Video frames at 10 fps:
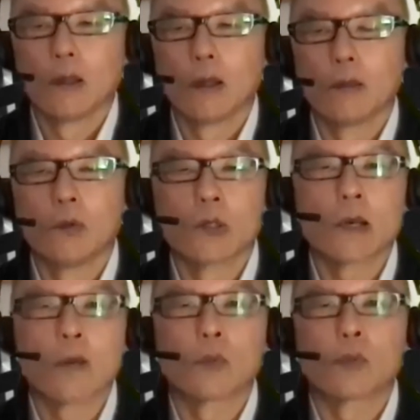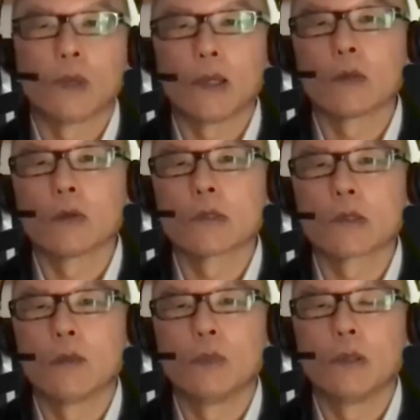those type of operating
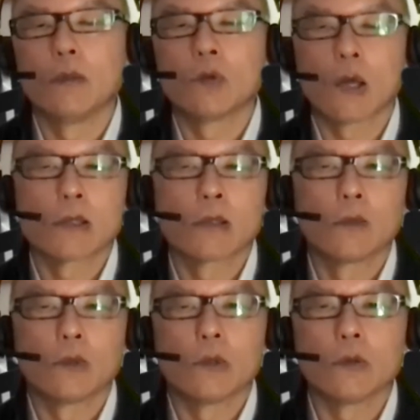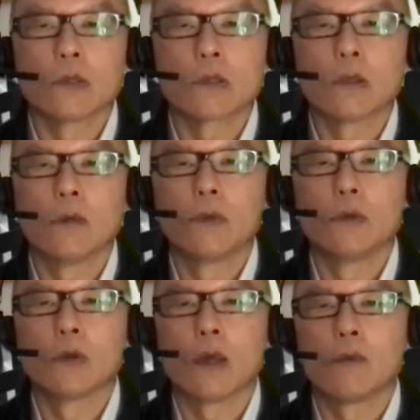costs can be drastically reduced if
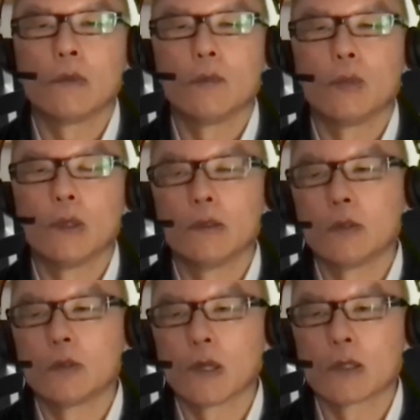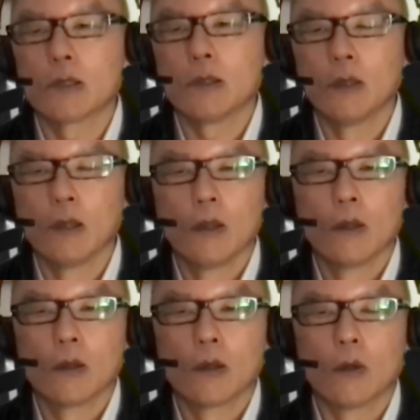you do have the ability to actually
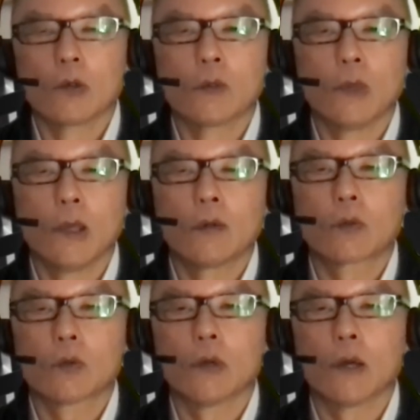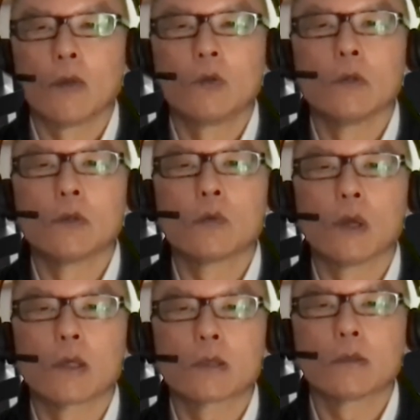automate through IoT
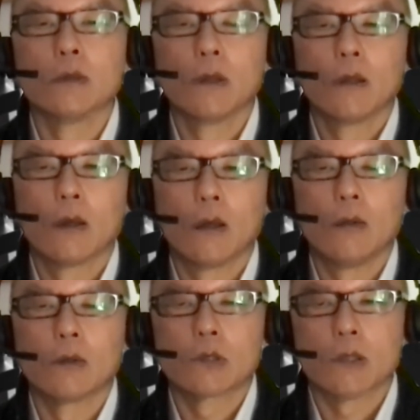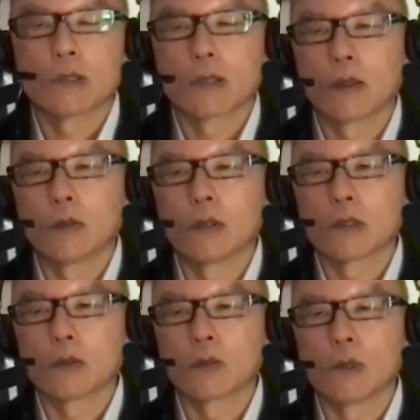integration inside the
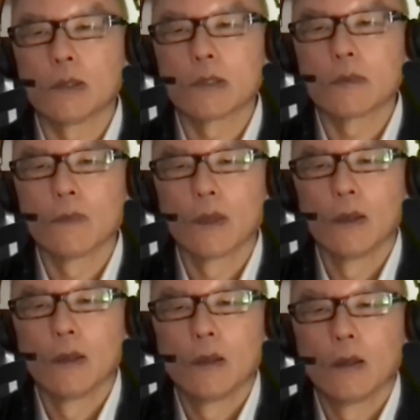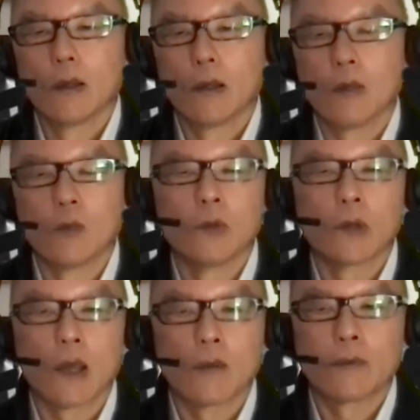digital twins. And we do
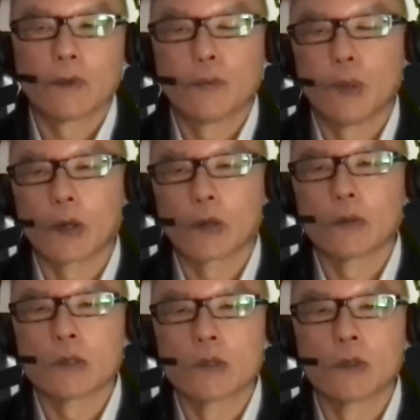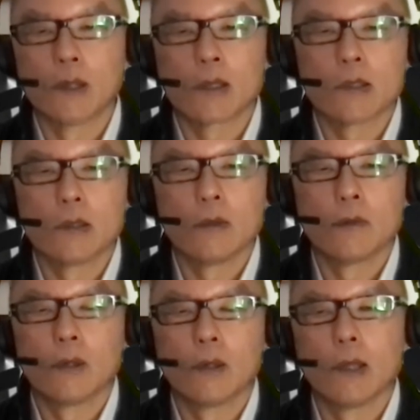have partners who can
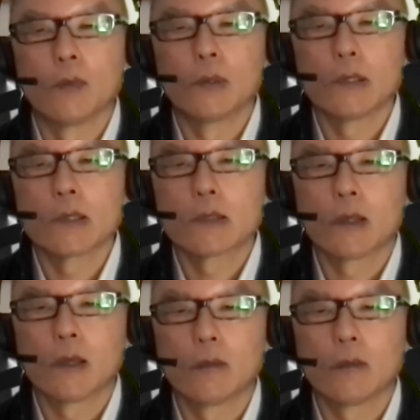actually enable this.